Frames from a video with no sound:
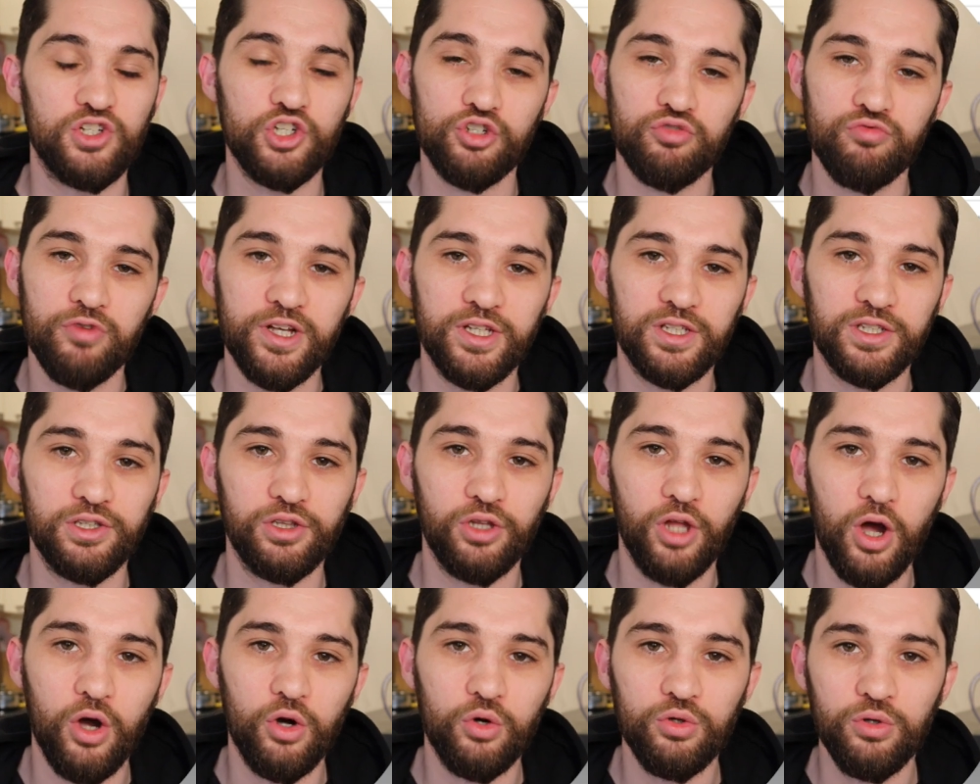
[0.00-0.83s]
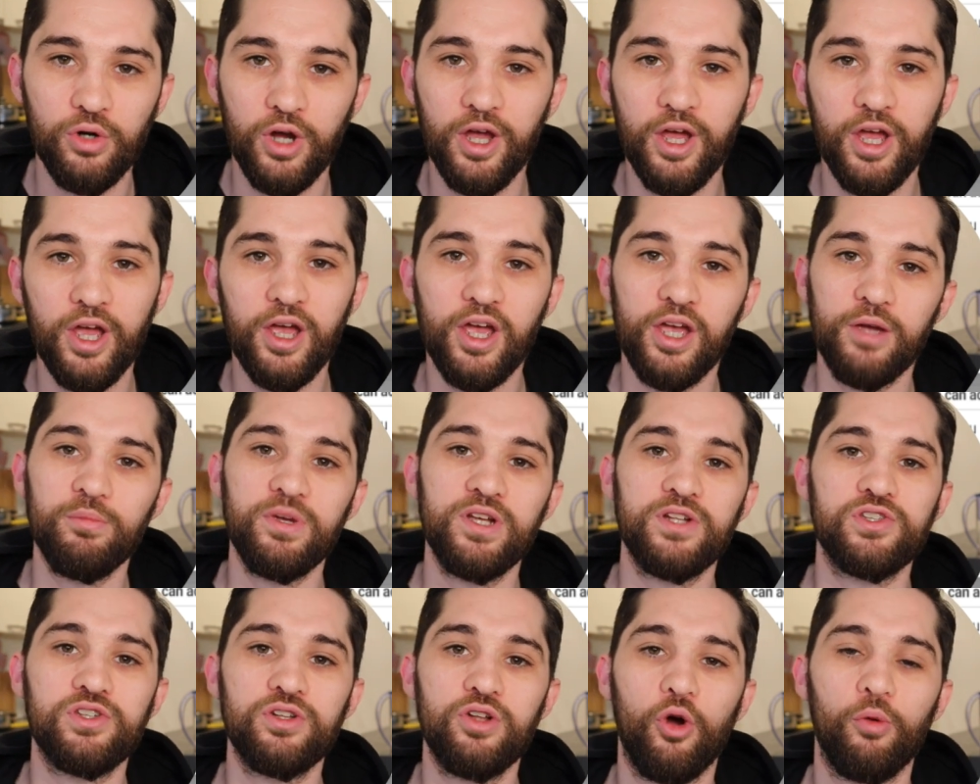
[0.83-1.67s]
is really low, it
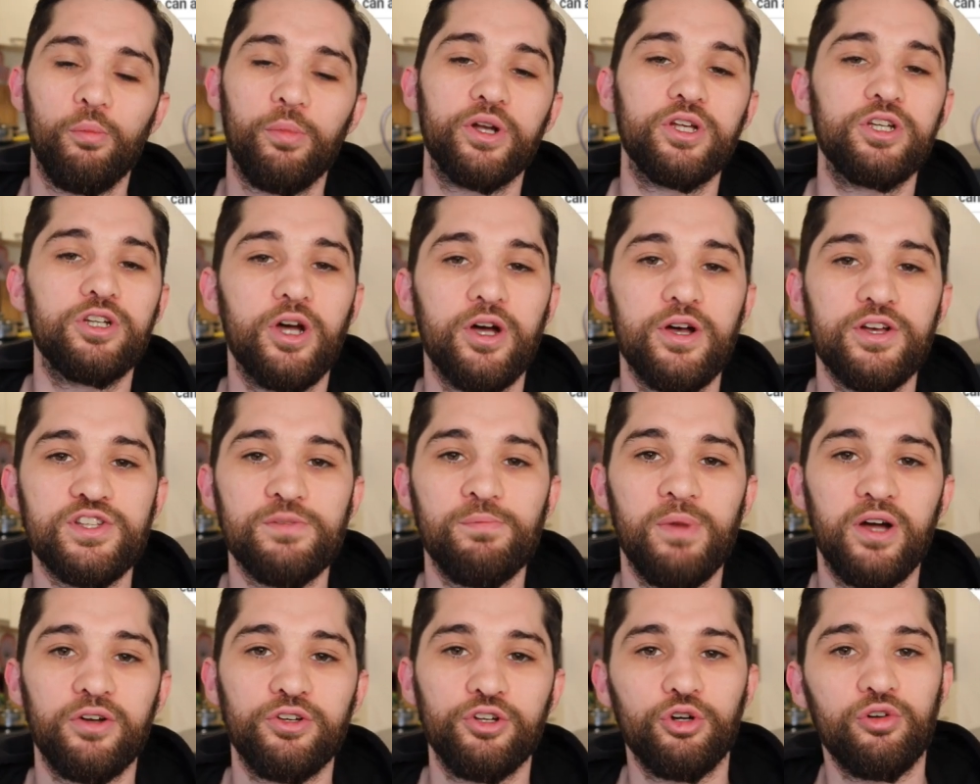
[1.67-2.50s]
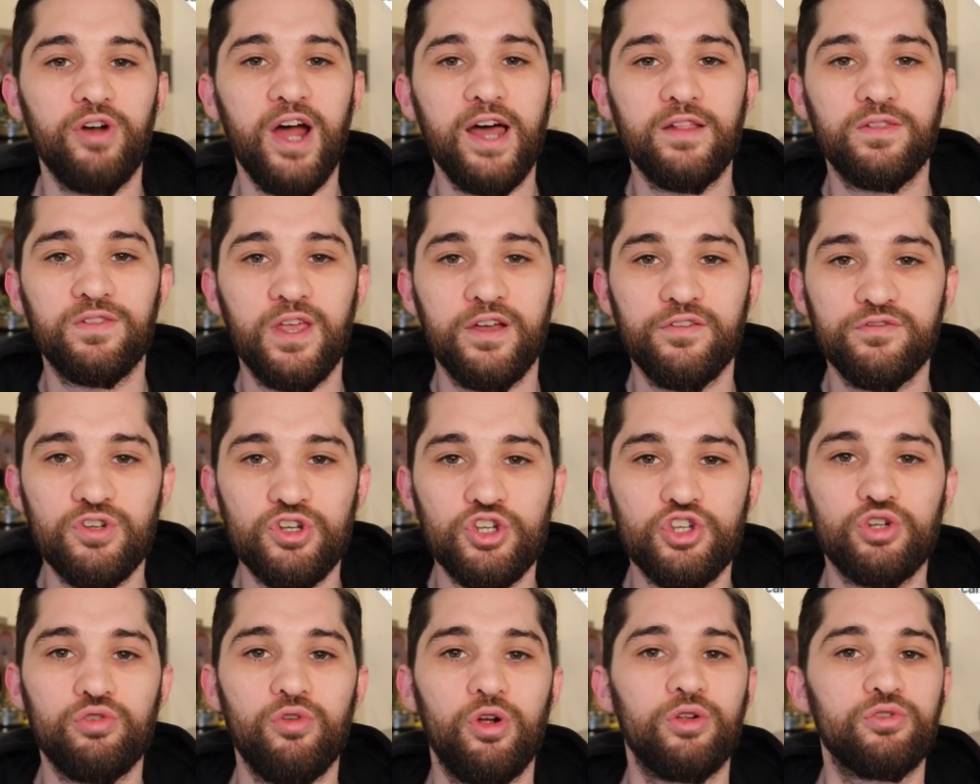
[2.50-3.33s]
means nobody cares about your ad, they've just
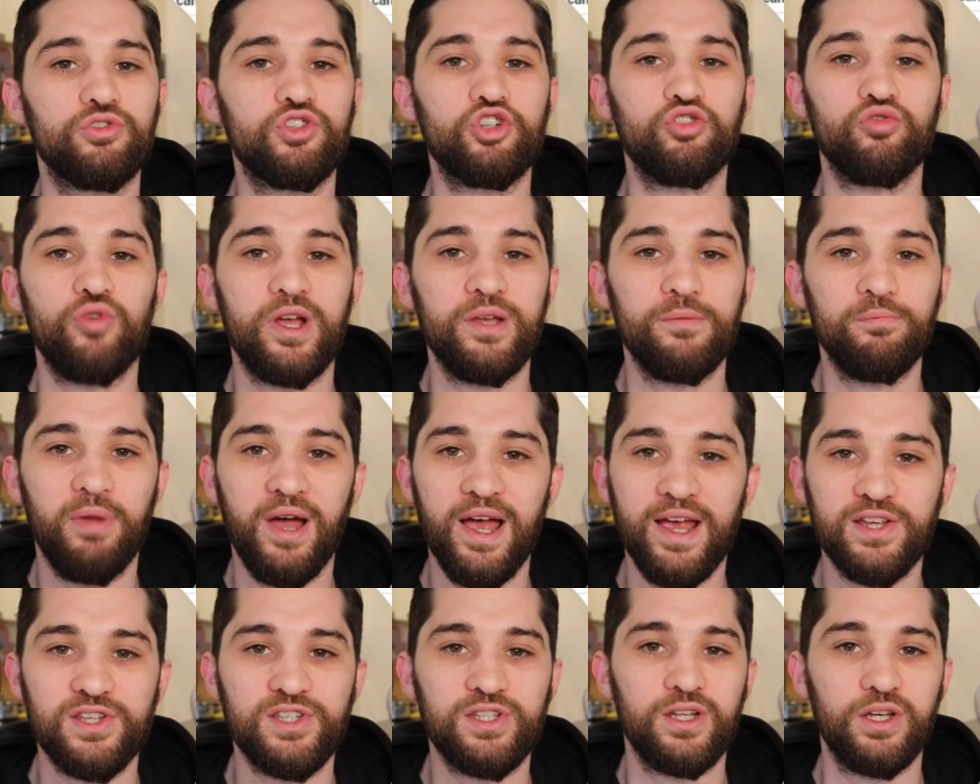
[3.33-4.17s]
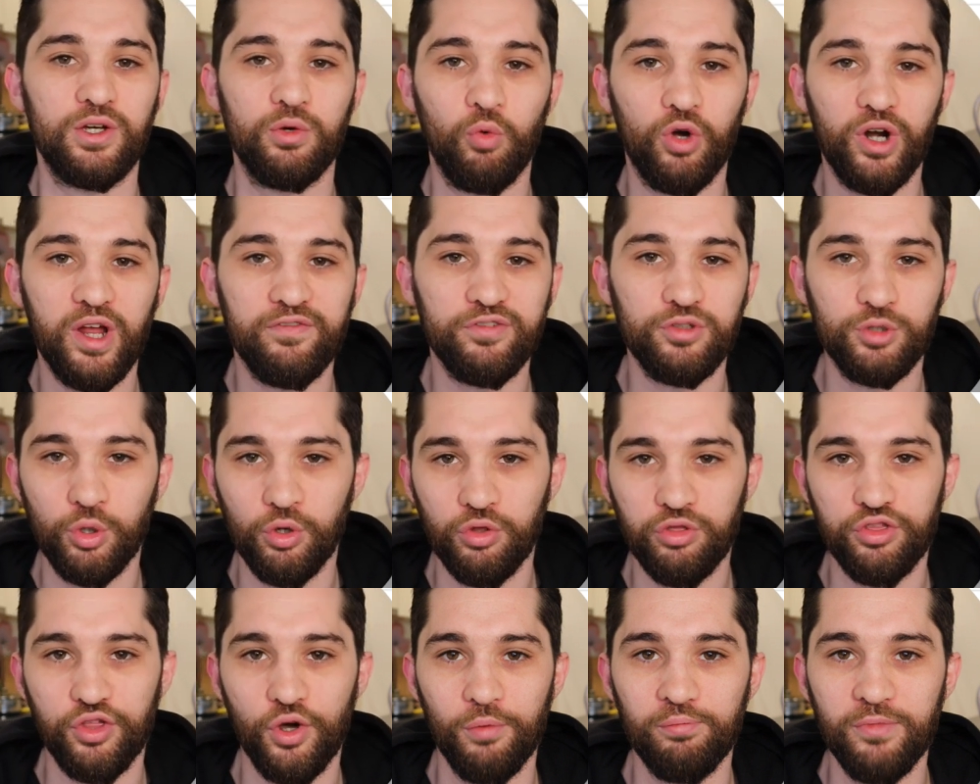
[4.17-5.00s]
scrolled straight past it. Whatever your
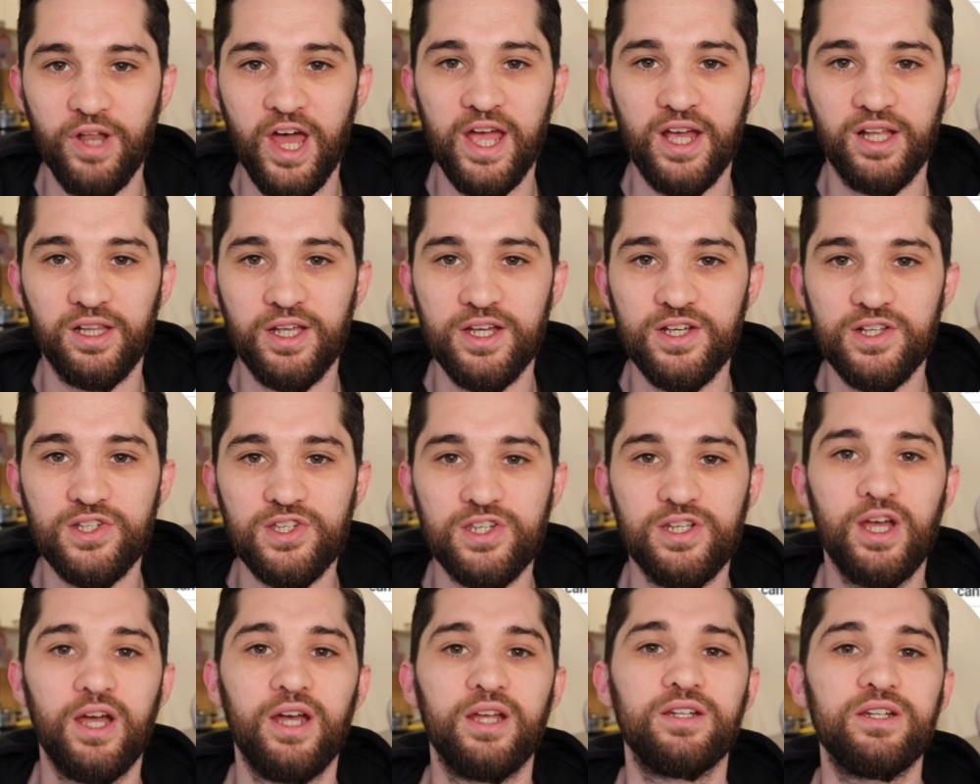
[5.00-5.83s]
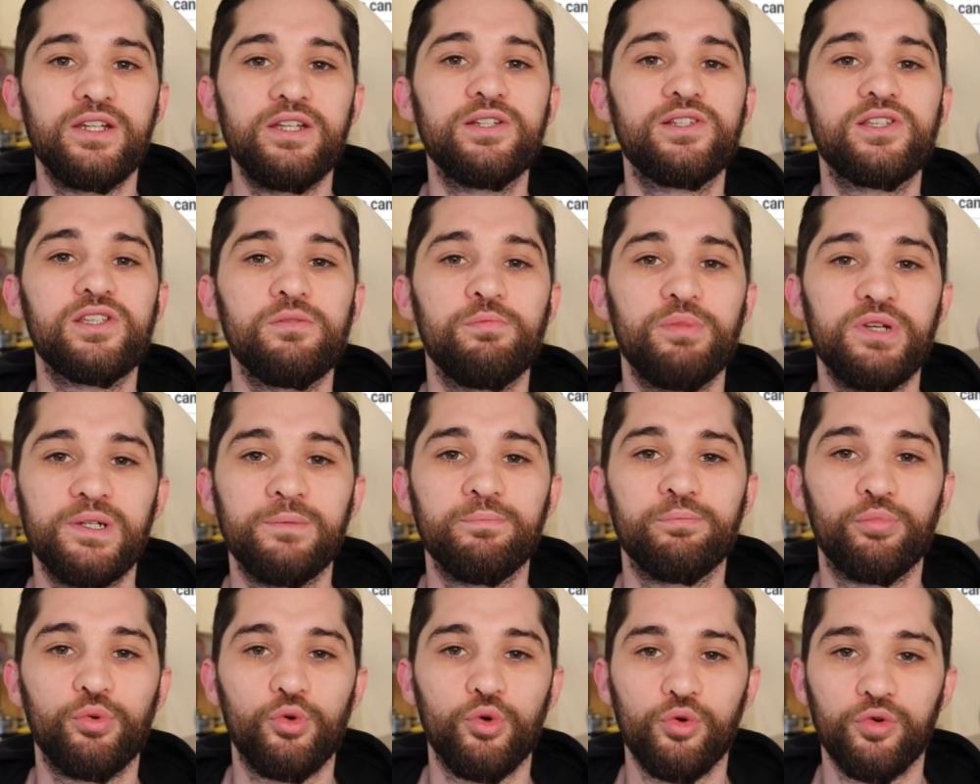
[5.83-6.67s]
thumbnail is needs to be
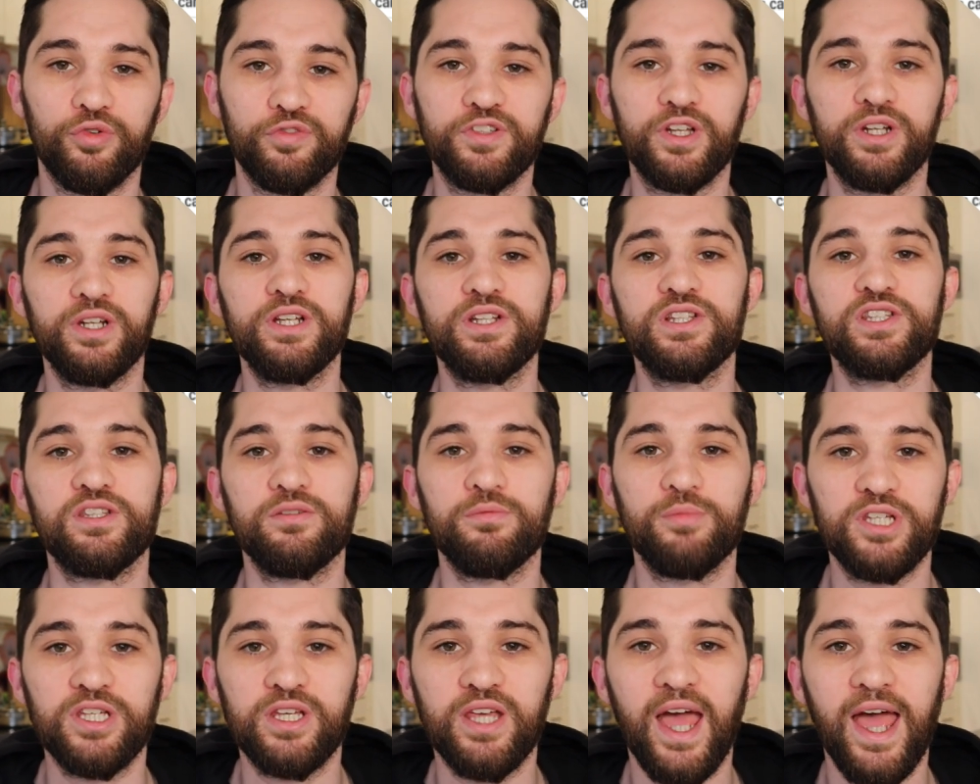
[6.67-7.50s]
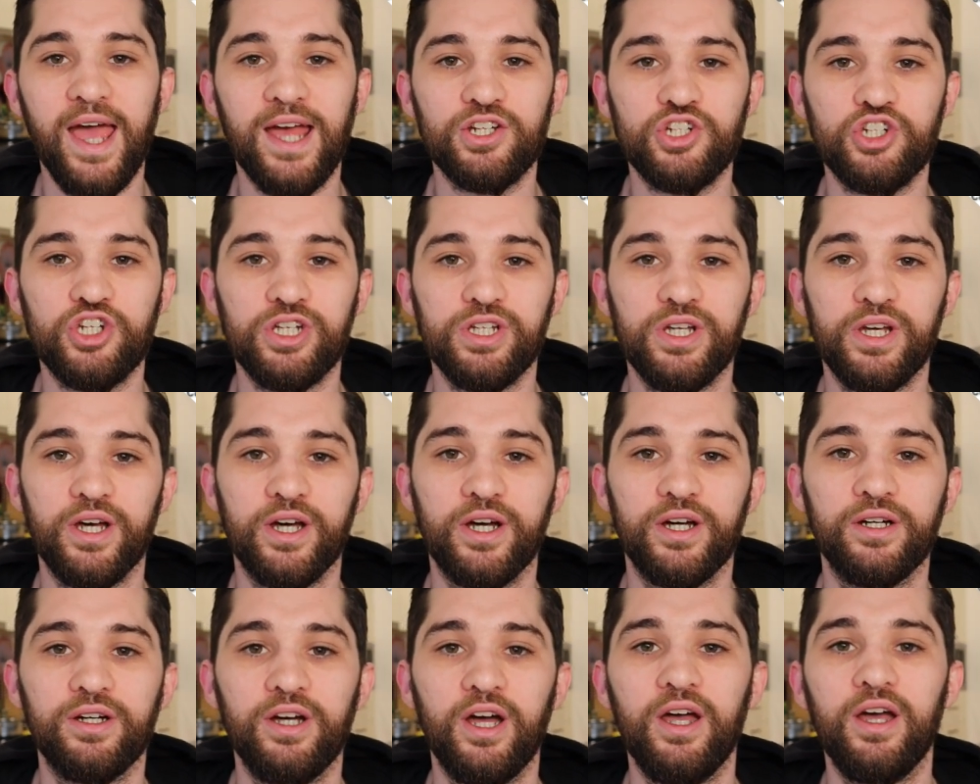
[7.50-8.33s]
improved, it needs to be
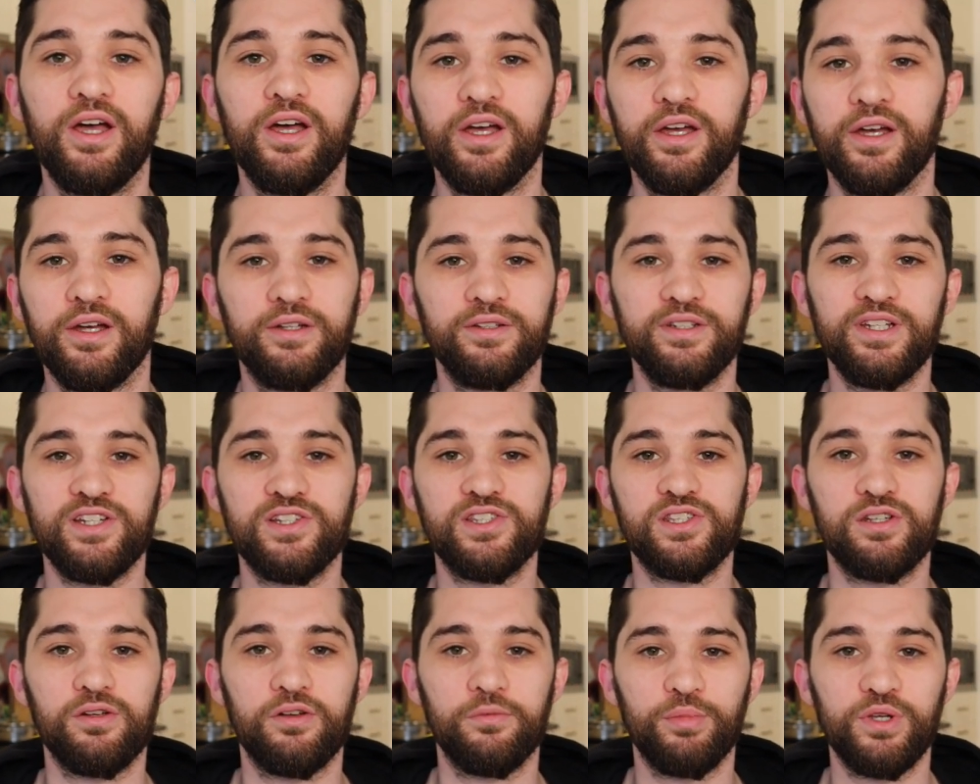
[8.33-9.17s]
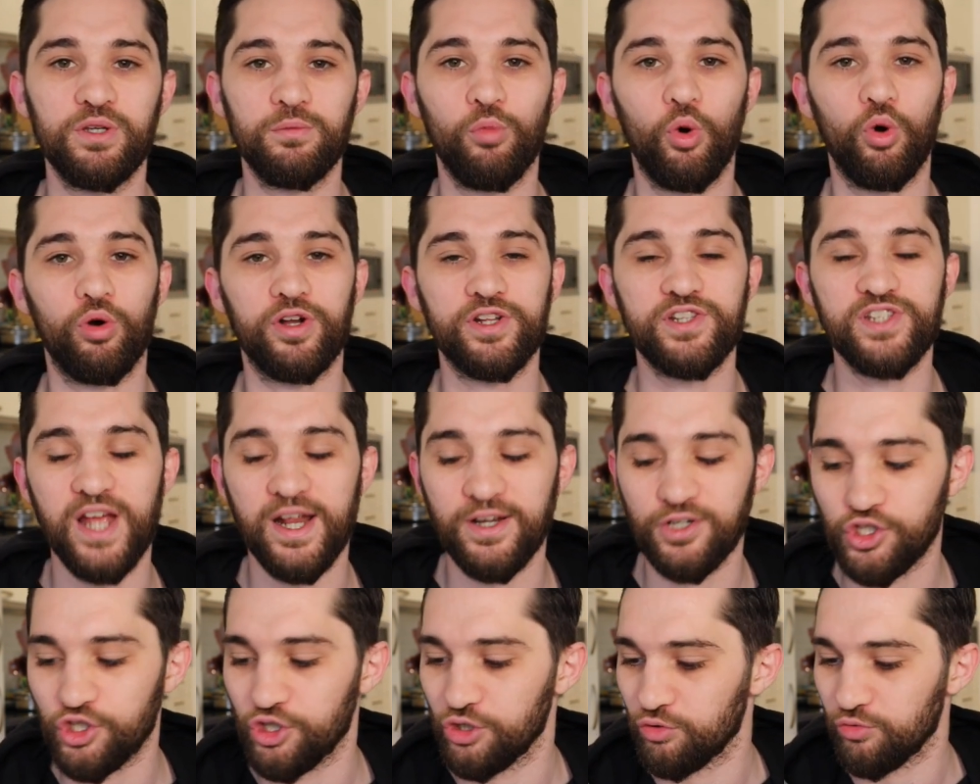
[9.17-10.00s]
catchier, it needs to be more
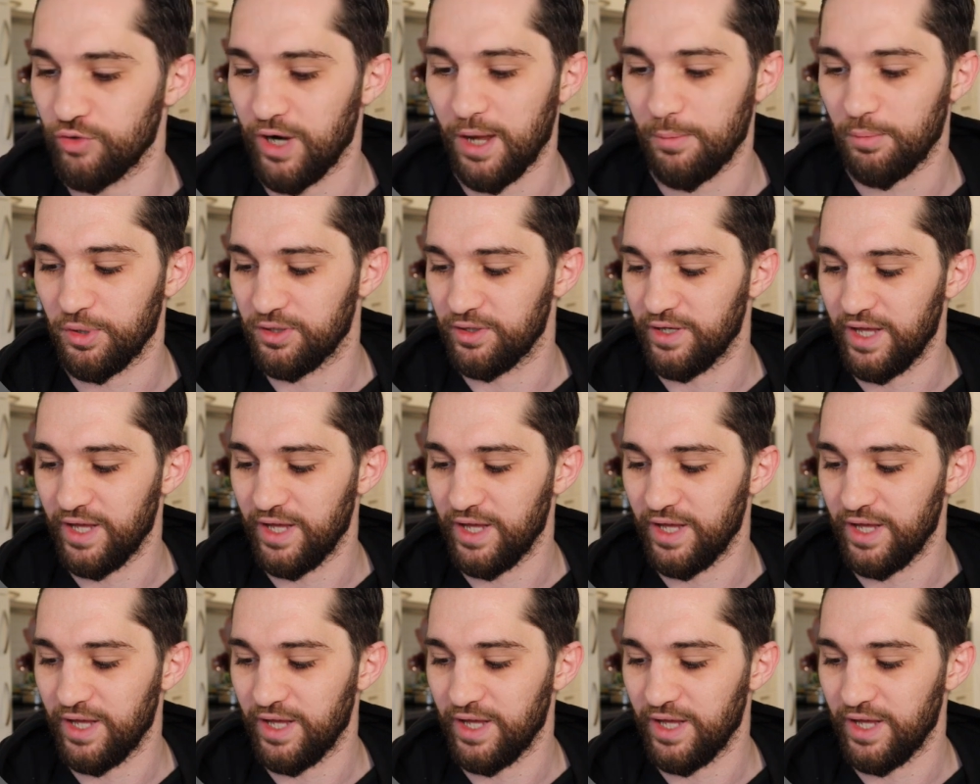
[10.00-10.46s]
attention grabbing,